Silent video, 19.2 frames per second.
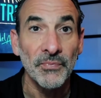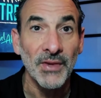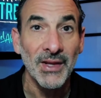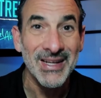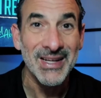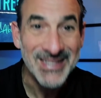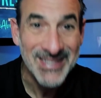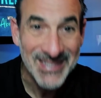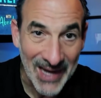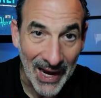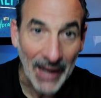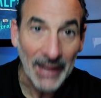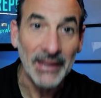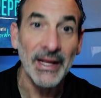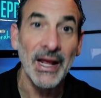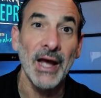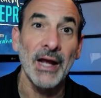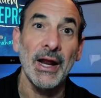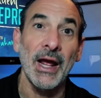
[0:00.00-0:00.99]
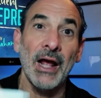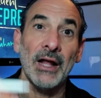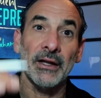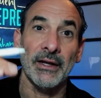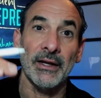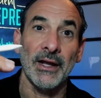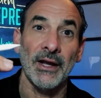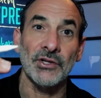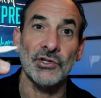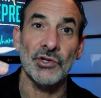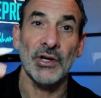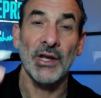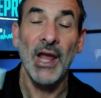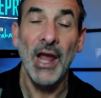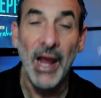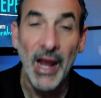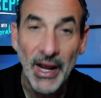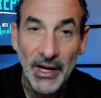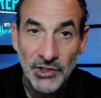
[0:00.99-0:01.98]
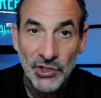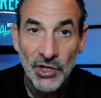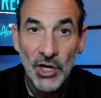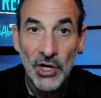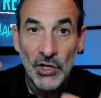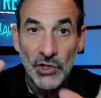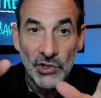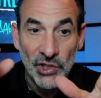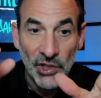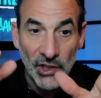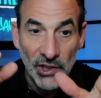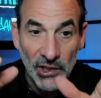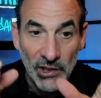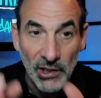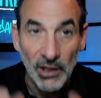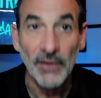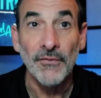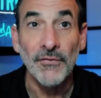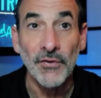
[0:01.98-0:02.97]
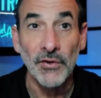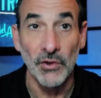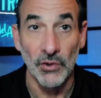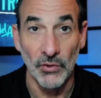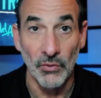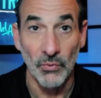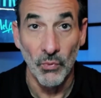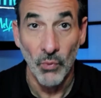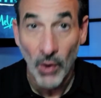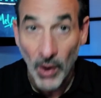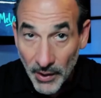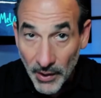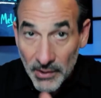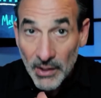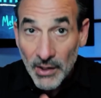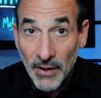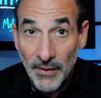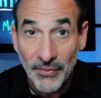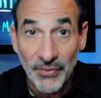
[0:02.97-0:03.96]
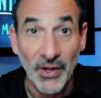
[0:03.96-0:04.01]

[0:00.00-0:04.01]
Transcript: exactly how to allocate your cash to give you, one,